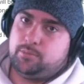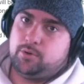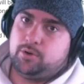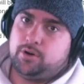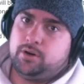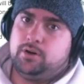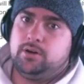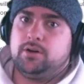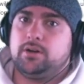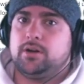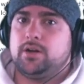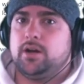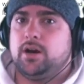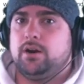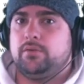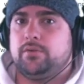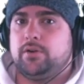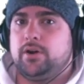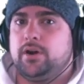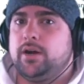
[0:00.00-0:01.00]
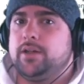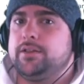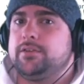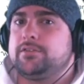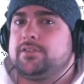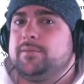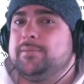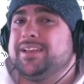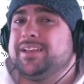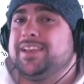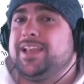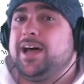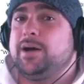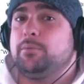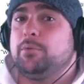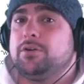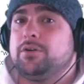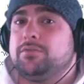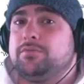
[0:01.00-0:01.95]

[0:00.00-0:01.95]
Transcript: more cover, and there's going to be a lot more